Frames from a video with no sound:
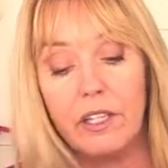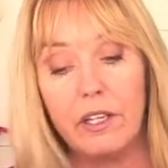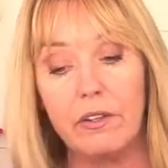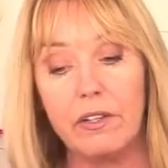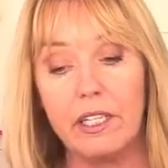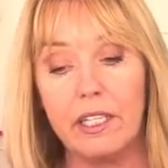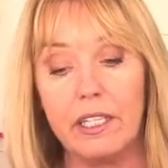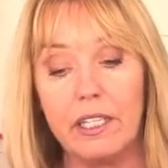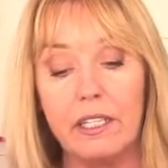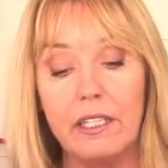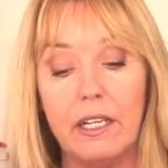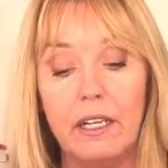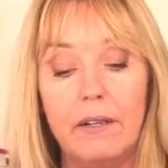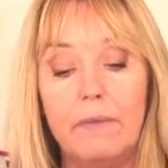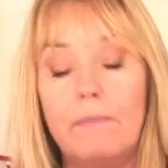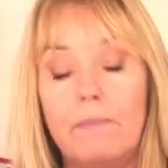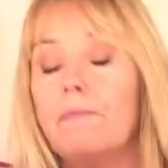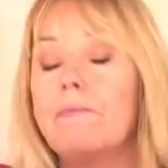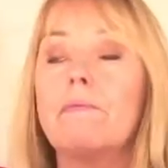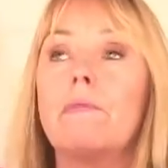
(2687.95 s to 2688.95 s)
You know,
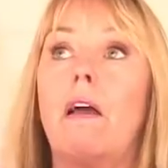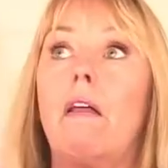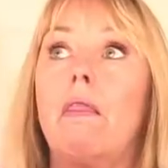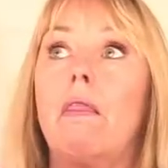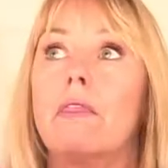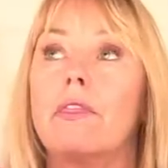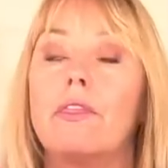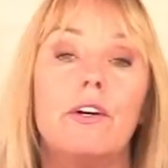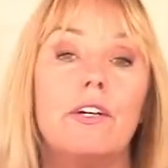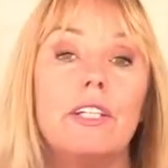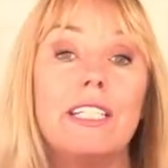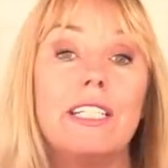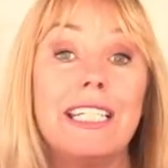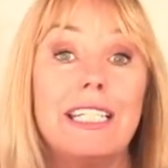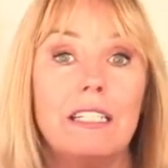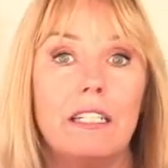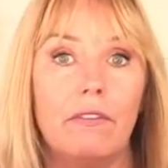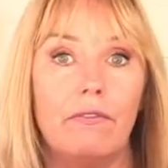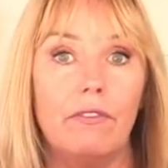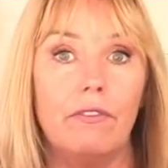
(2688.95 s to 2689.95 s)
the
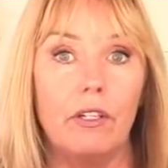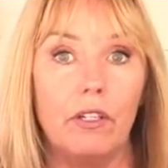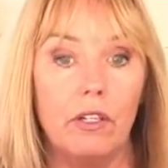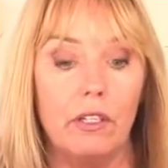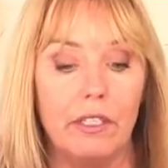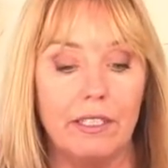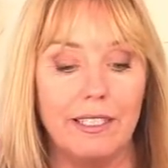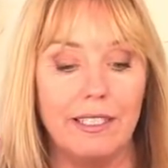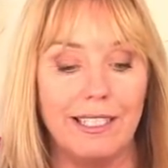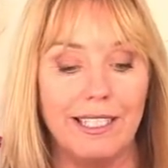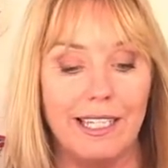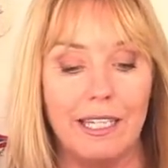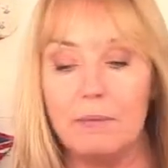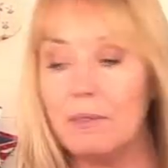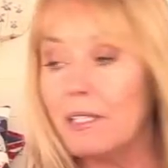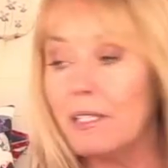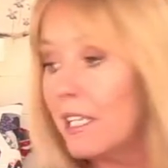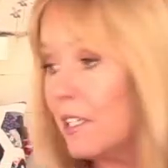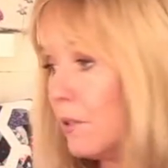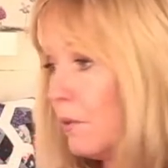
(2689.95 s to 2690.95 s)
13 different coloured
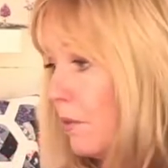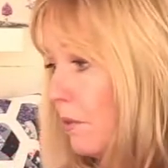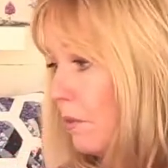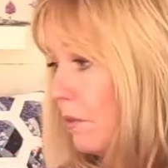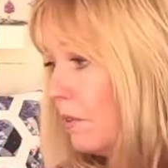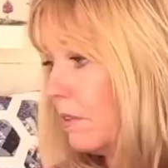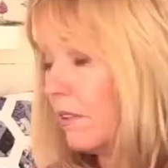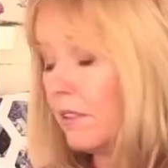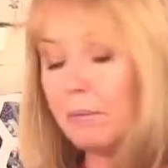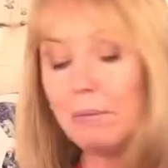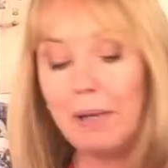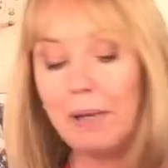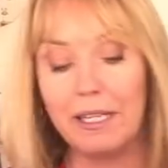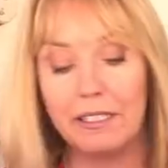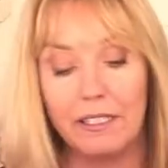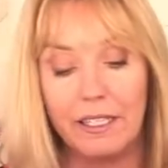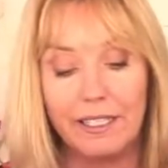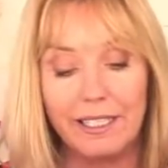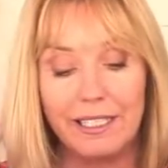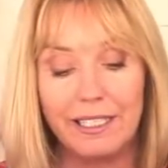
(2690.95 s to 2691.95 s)
zips, that's what the
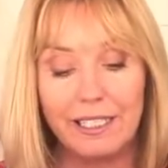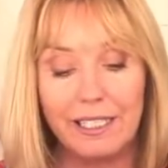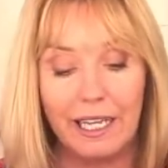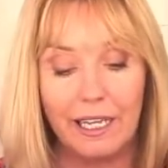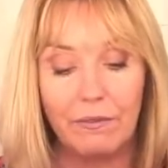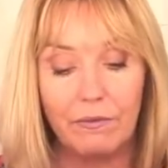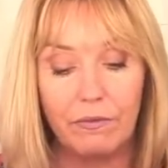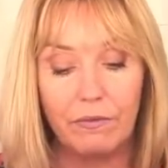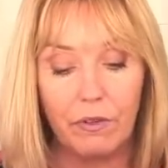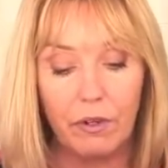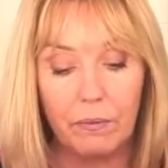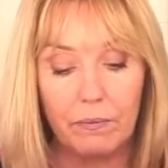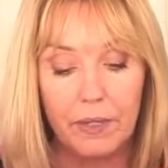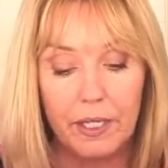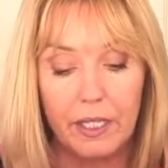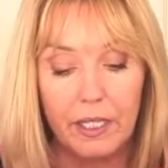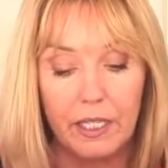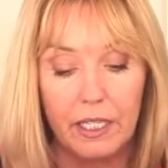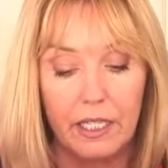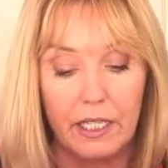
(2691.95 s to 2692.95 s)
packs that these came from.